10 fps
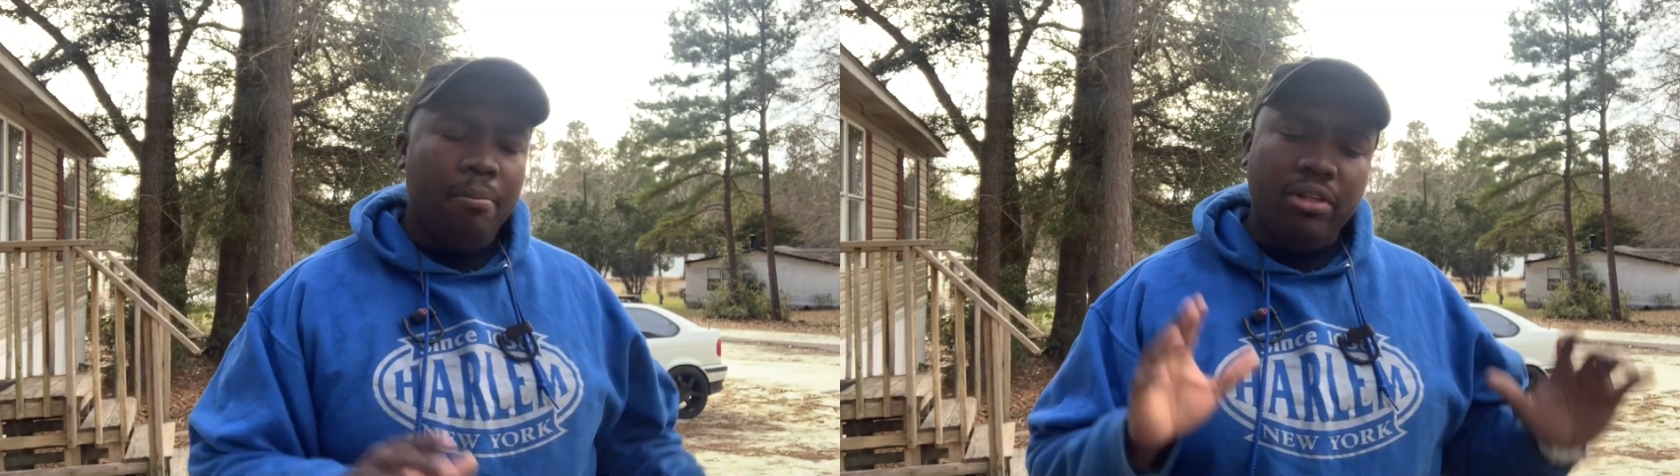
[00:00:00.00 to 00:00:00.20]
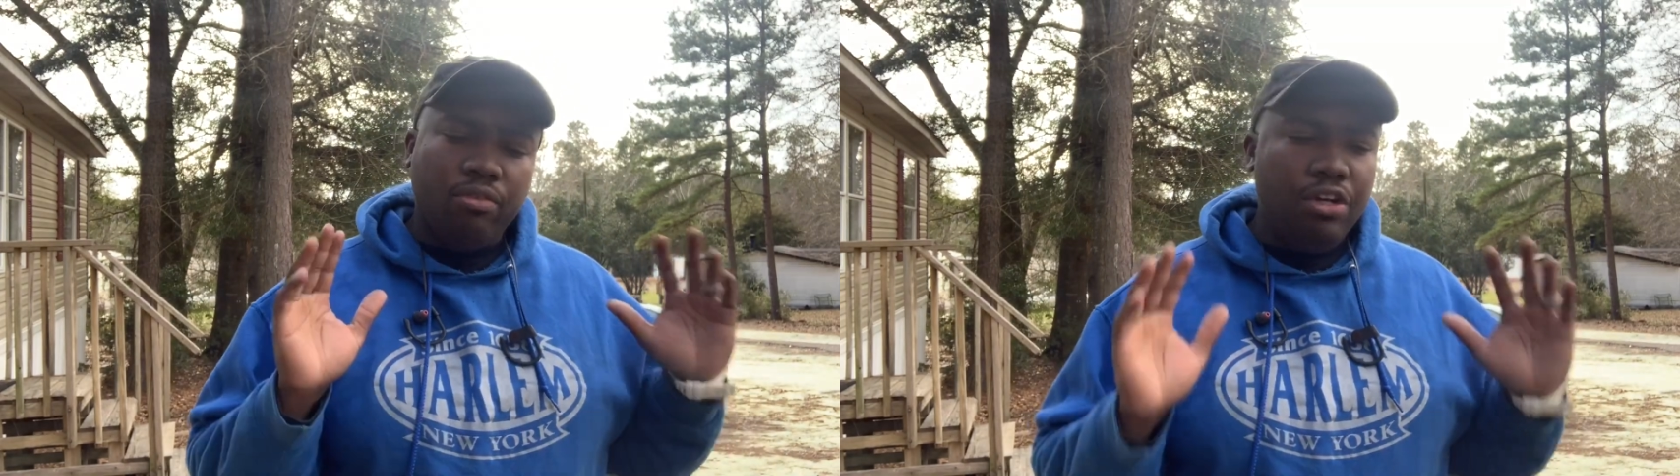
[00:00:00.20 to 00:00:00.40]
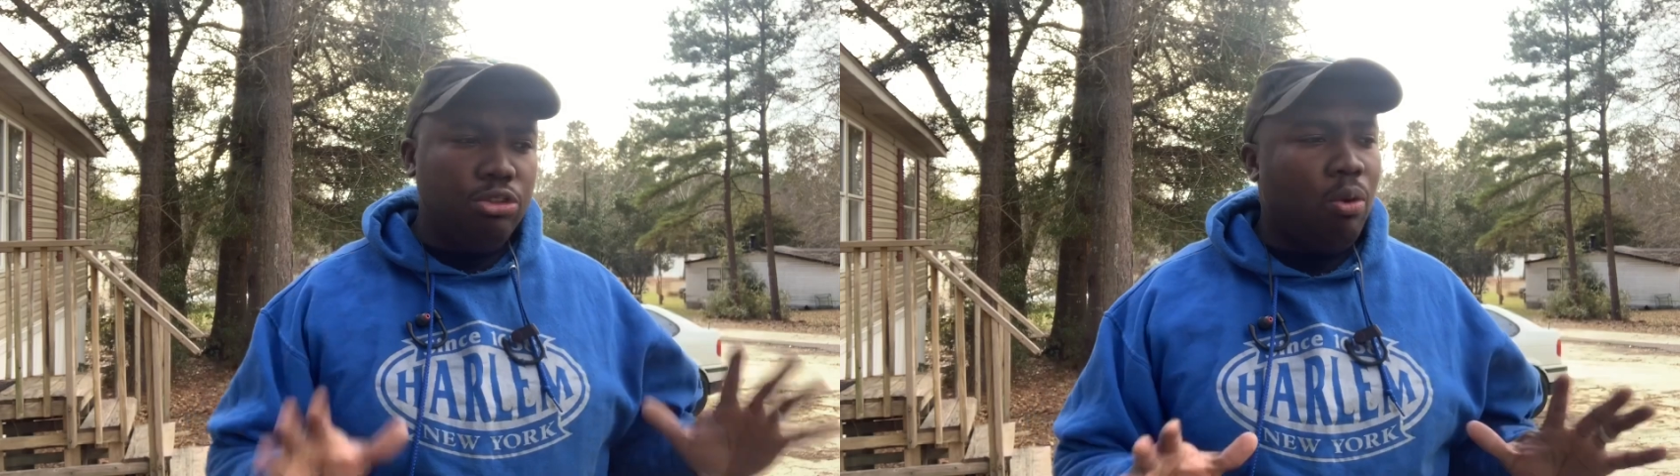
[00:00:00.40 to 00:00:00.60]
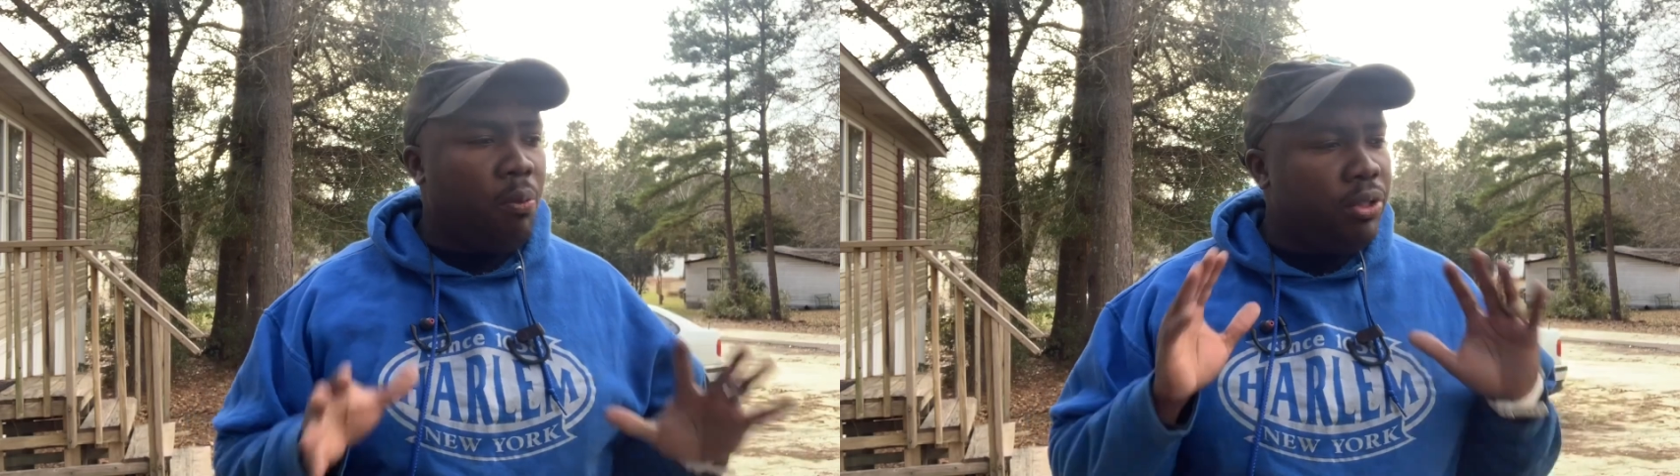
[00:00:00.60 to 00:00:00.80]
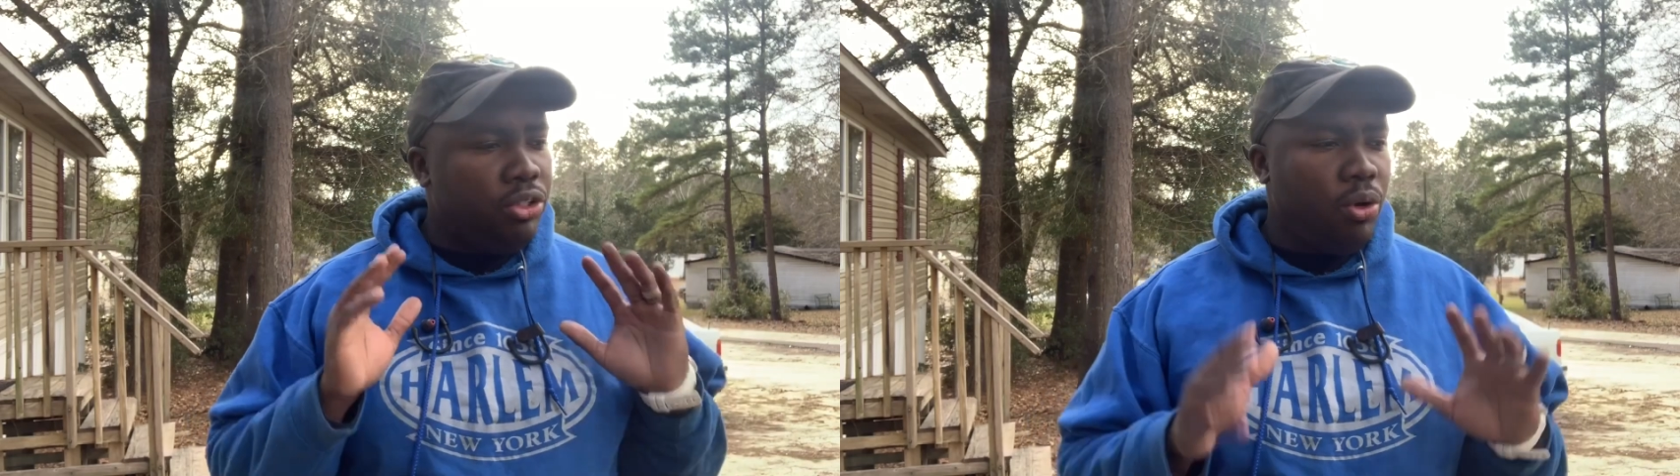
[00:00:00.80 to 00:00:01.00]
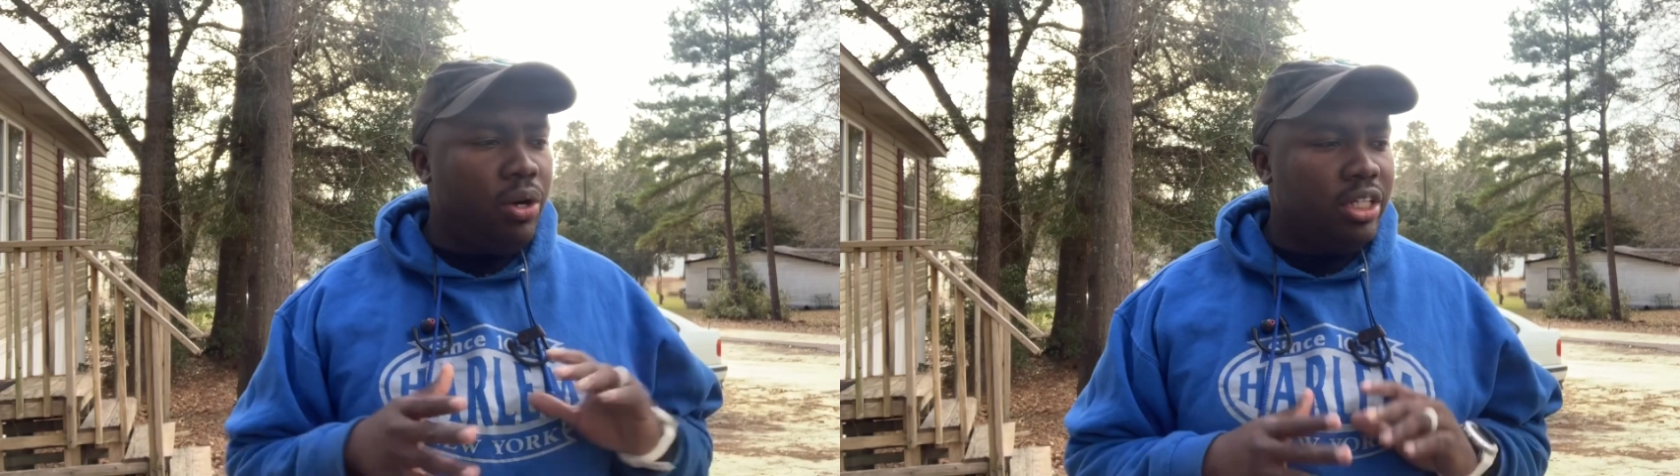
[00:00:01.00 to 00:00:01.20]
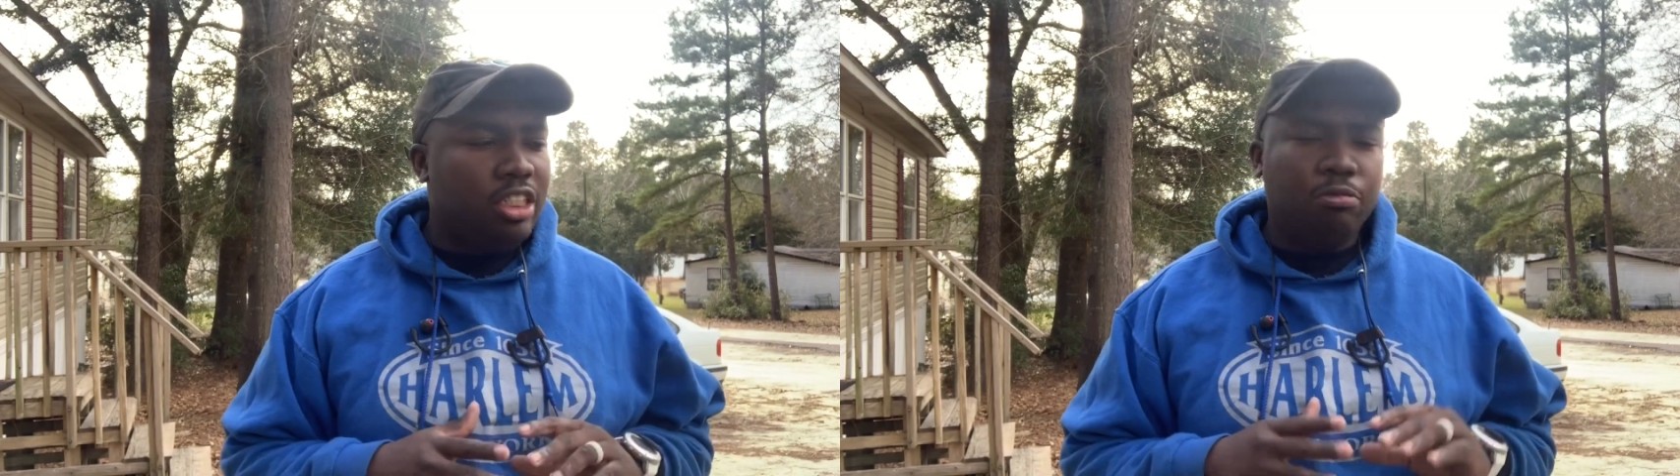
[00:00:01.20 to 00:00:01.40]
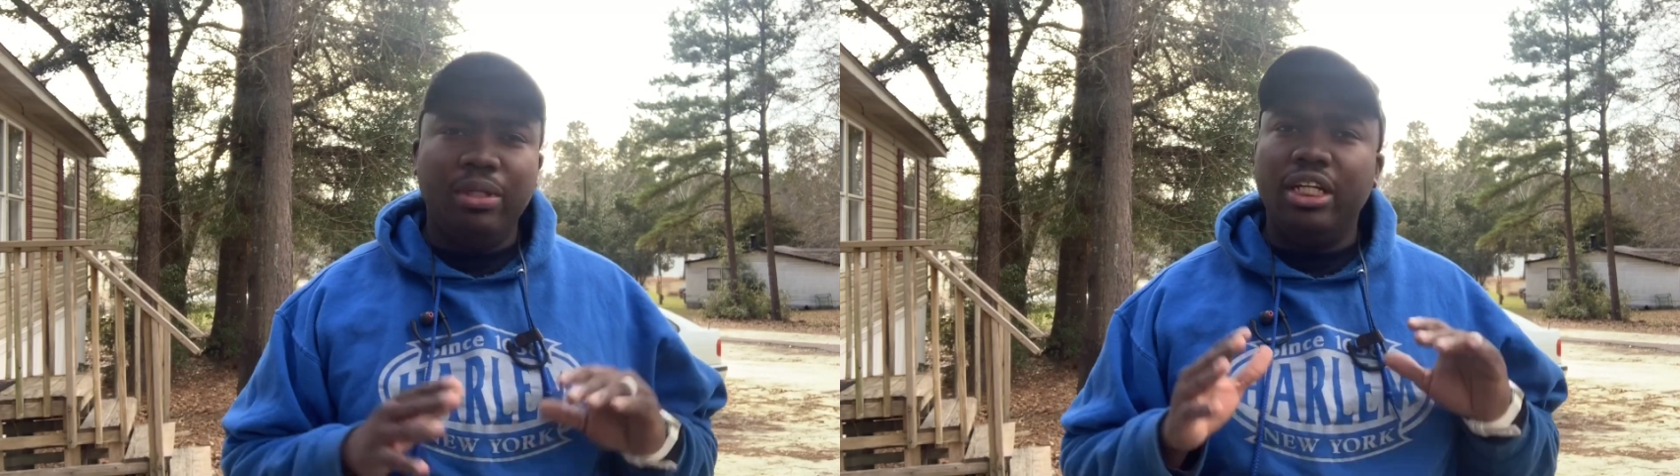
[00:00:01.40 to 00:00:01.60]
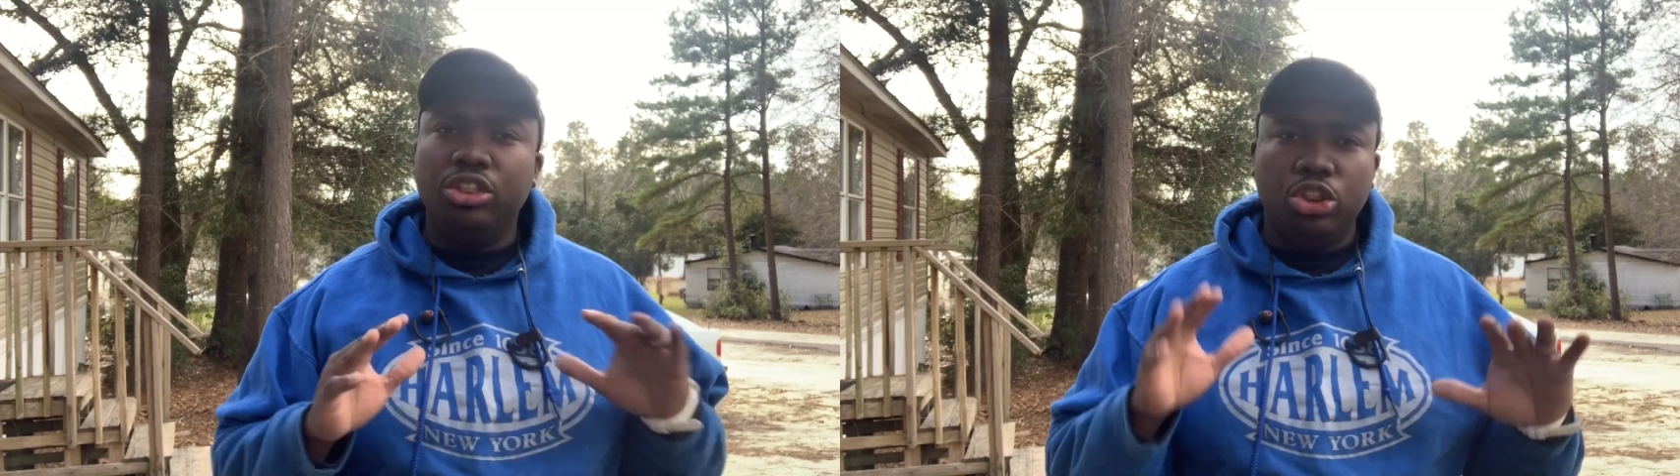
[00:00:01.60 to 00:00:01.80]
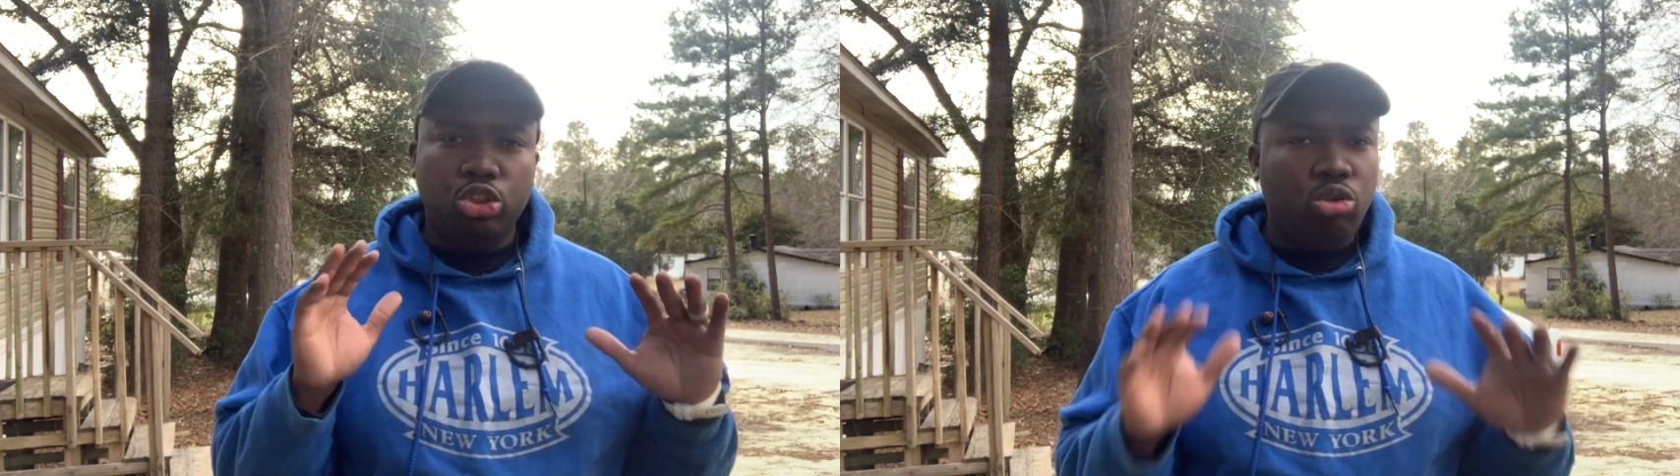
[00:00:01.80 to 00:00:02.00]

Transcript: But the reason why we're doing this is because the